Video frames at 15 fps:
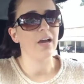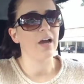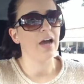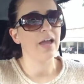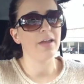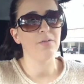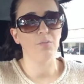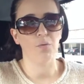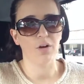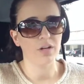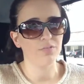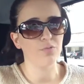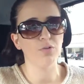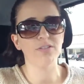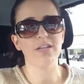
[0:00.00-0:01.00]
I work
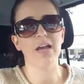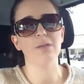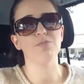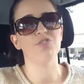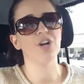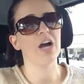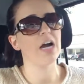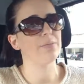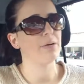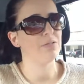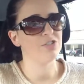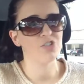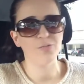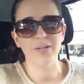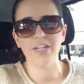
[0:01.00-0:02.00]
a full-time job. I
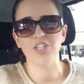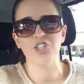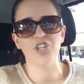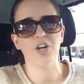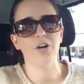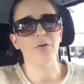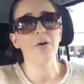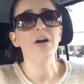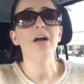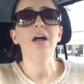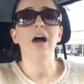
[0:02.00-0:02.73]
was doing a show.